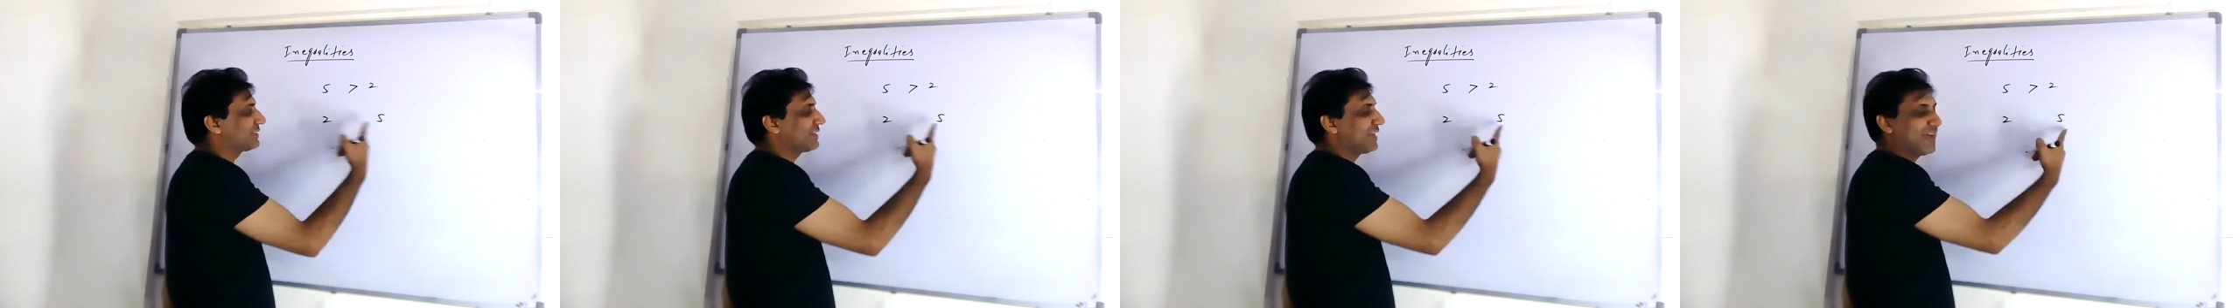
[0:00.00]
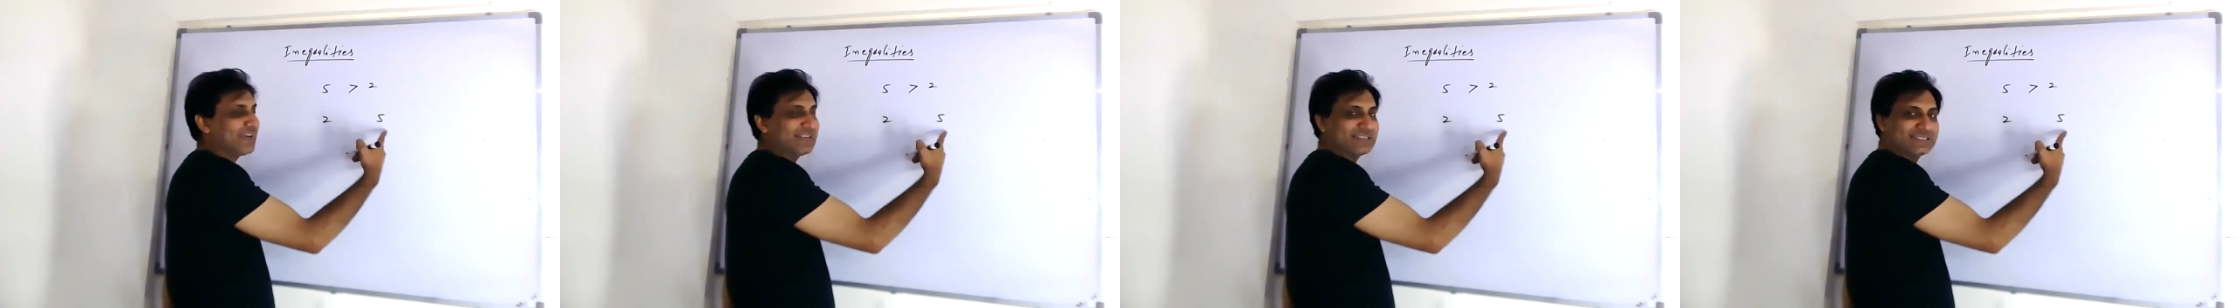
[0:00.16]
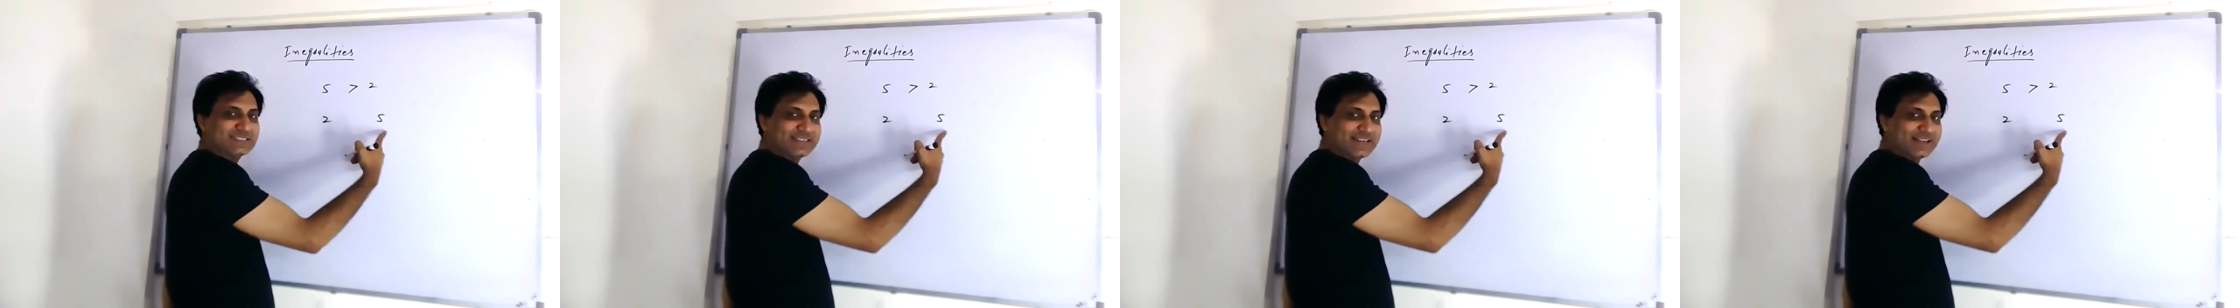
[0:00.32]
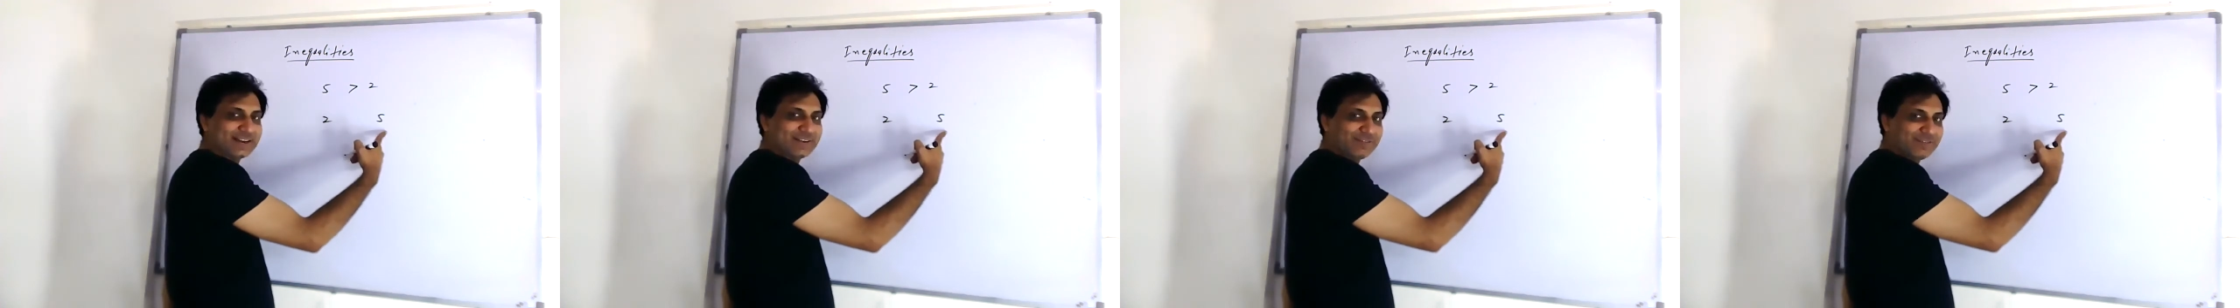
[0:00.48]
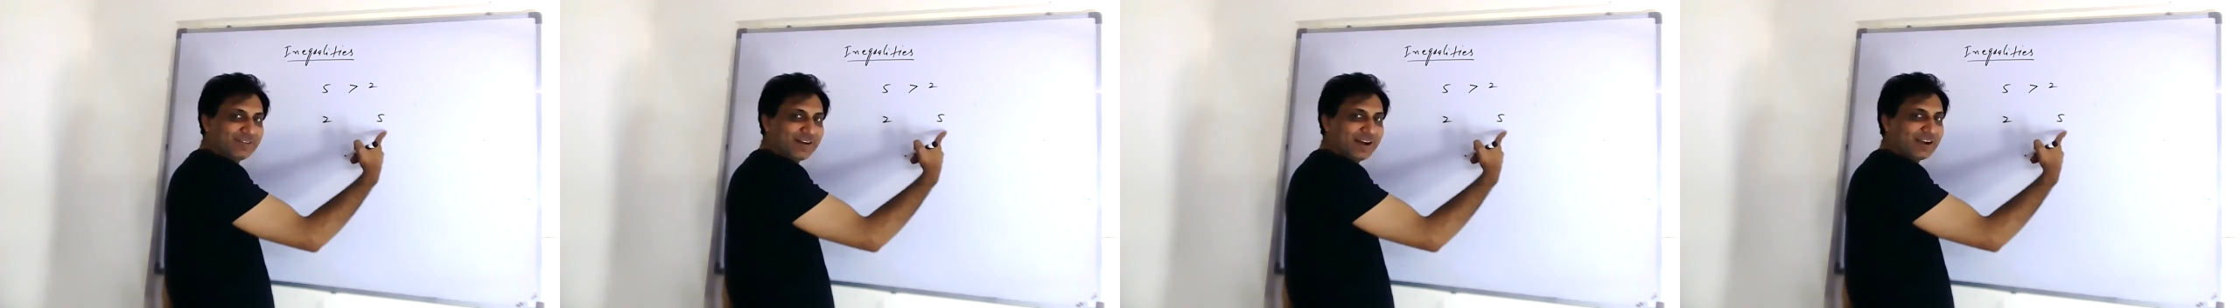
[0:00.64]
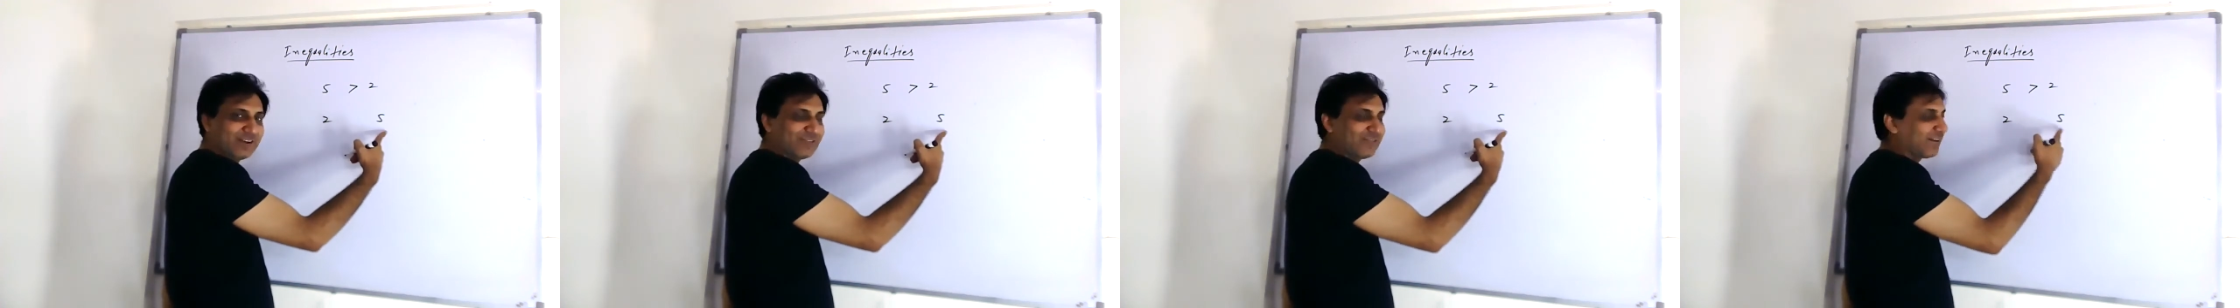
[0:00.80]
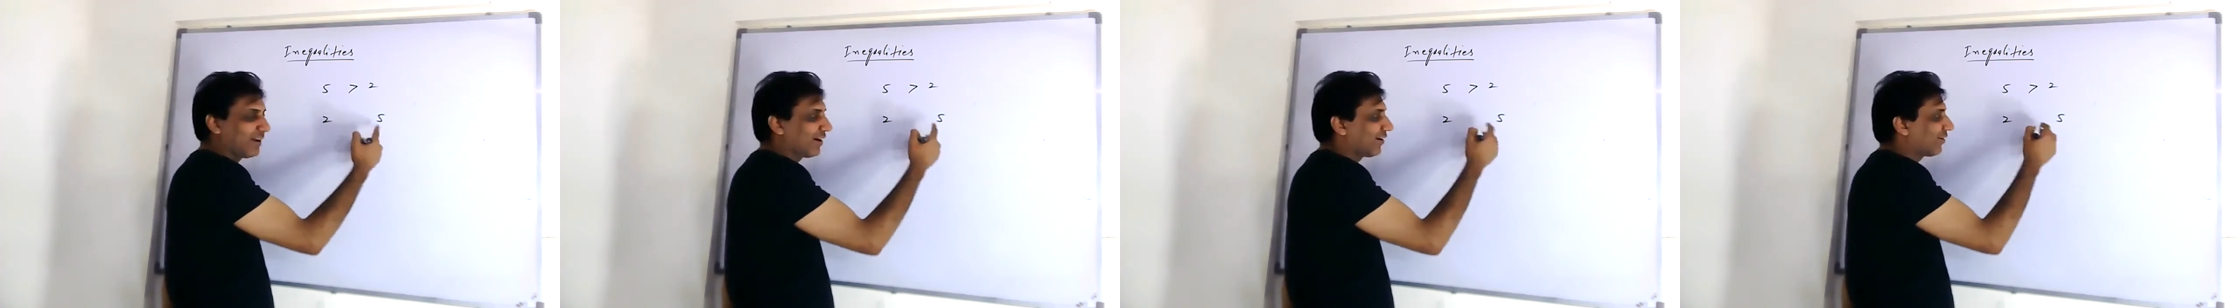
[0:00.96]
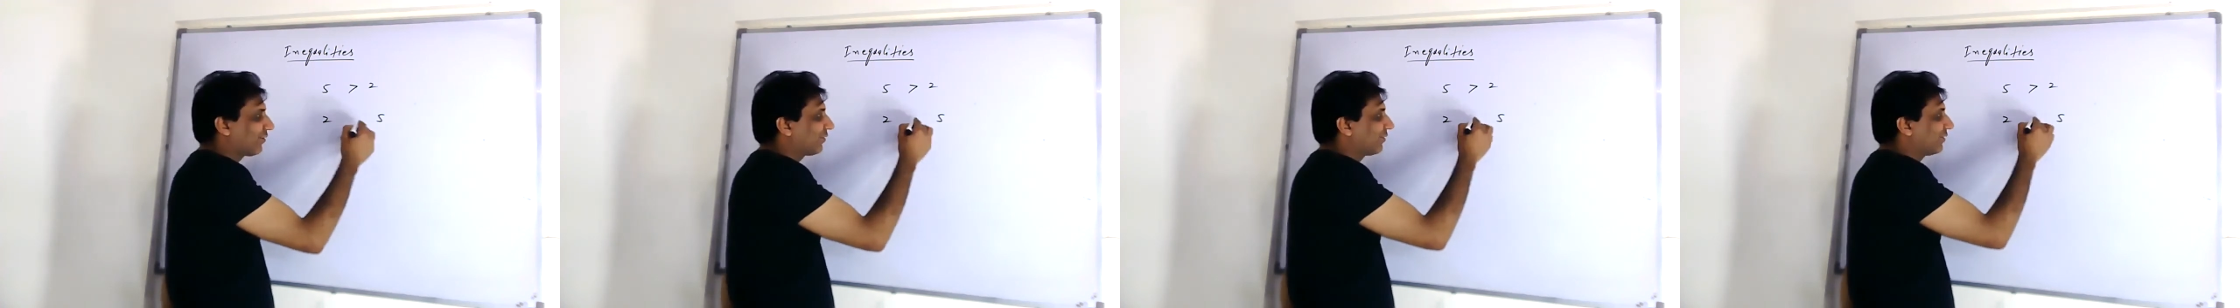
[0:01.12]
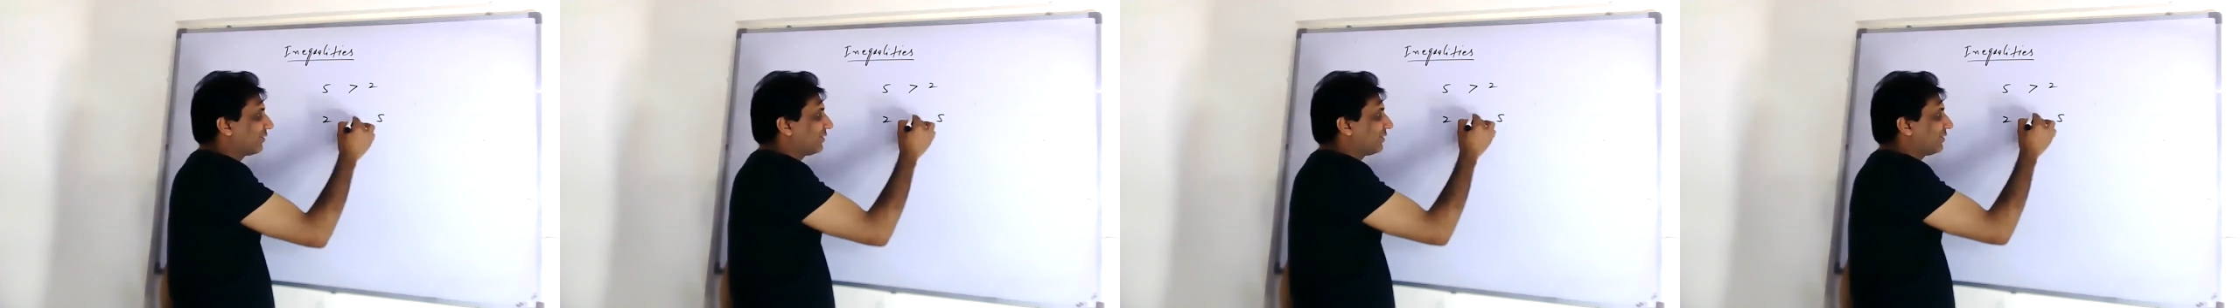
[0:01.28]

less than 5 now.